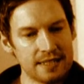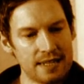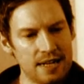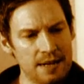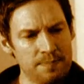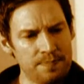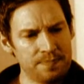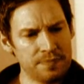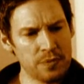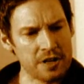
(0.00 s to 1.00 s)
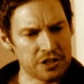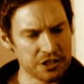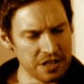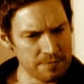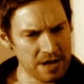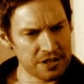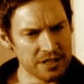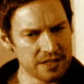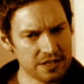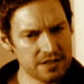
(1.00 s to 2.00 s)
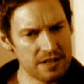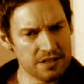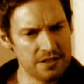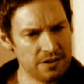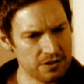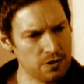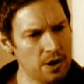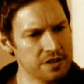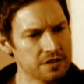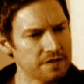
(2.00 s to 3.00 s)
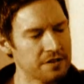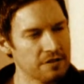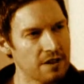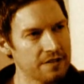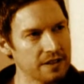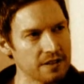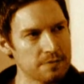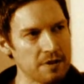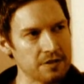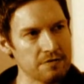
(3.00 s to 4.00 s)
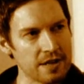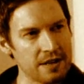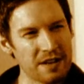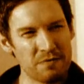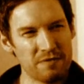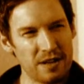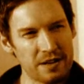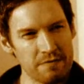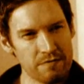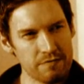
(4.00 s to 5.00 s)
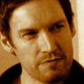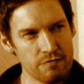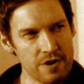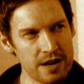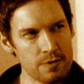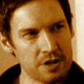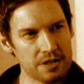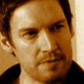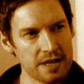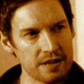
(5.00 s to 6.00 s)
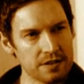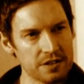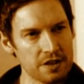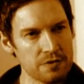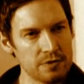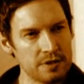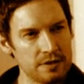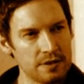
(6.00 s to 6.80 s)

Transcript: Um, when you actually see the painting, it's it's not quite as photographic, I suppose. Really, I don't I don't really want to make it so